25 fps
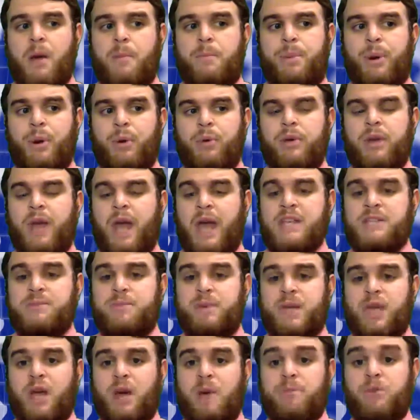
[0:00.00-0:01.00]
Putin has
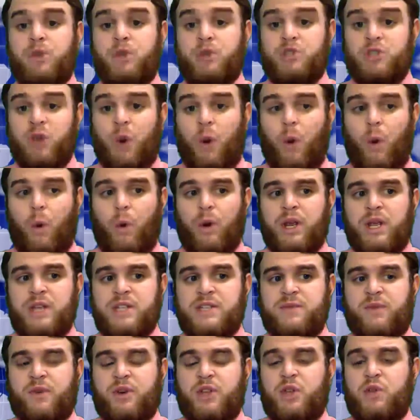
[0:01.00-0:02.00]
become
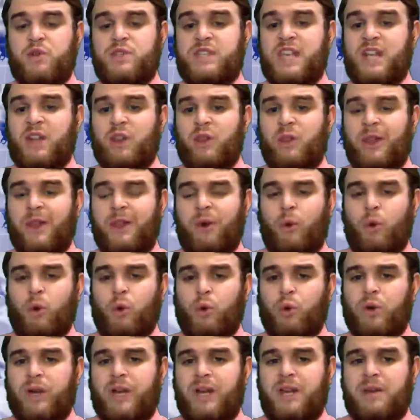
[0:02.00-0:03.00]
notorious for using little
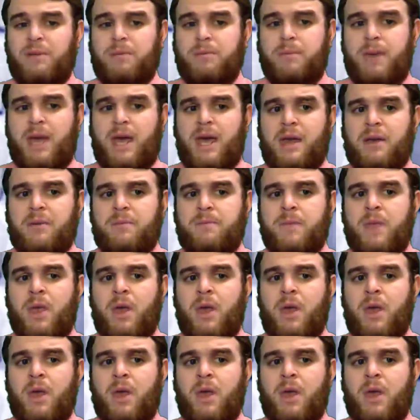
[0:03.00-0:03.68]
green men,